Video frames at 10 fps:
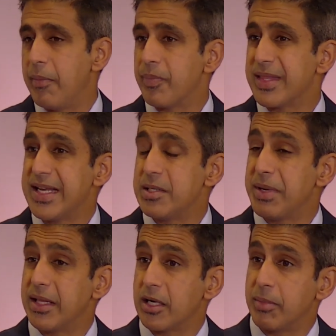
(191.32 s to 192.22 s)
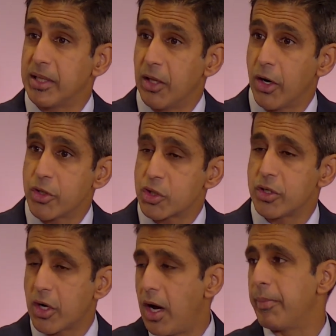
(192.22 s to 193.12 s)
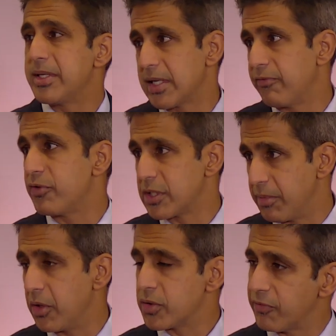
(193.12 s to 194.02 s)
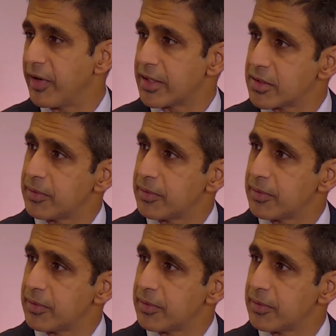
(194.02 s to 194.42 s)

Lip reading: need to be a little bit larger to compensate for some of those effects.